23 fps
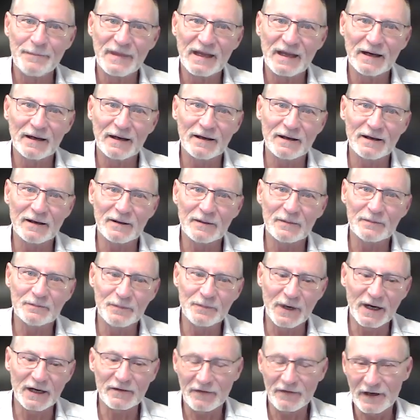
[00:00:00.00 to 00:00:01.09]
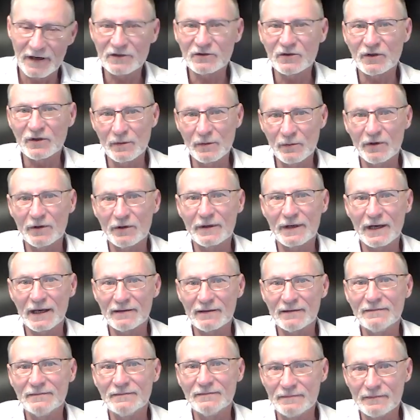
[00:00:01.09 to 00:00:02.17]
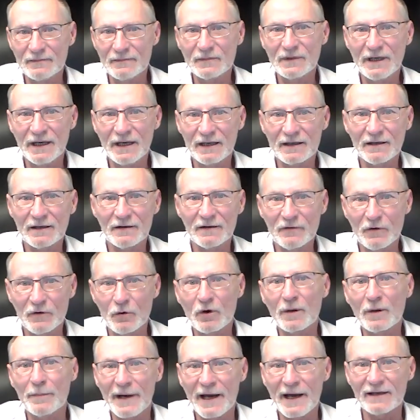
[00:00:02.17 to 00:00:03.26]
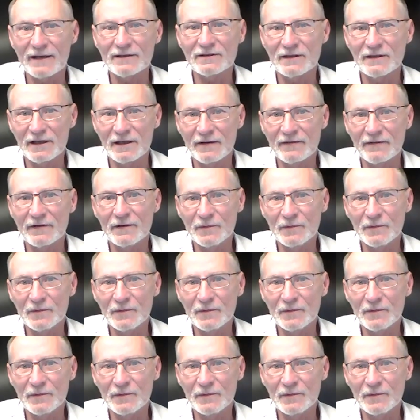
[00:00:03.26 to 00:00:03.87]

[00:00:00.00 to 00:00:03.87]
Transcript: but eventually we'll get the full capacity of the